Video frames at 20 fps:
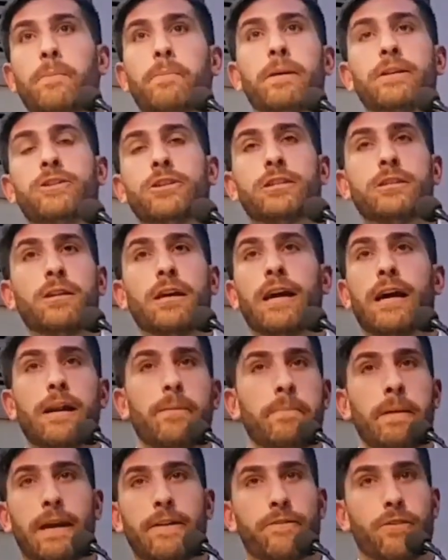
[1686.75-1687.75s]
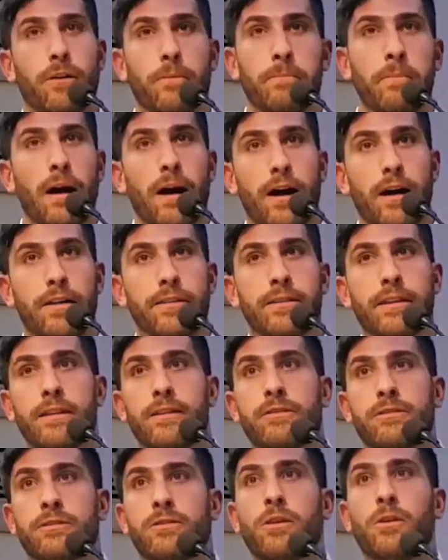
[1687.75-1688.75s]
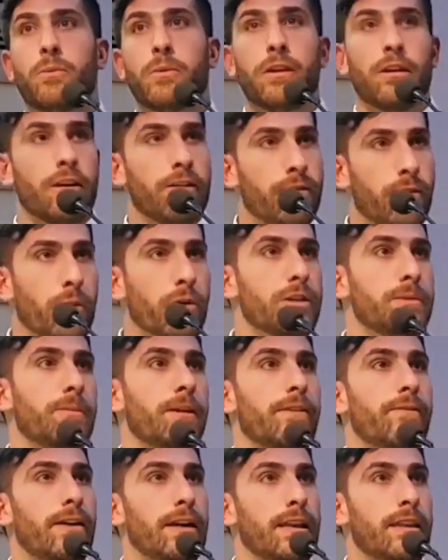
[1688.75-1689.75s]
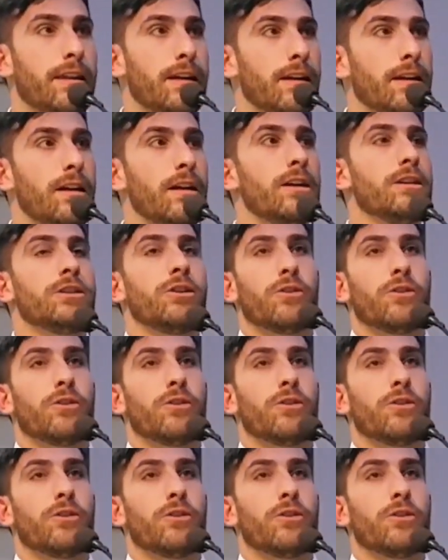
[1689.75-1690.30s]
but just to kind of pay for a bond and there's no real enforcement of anything.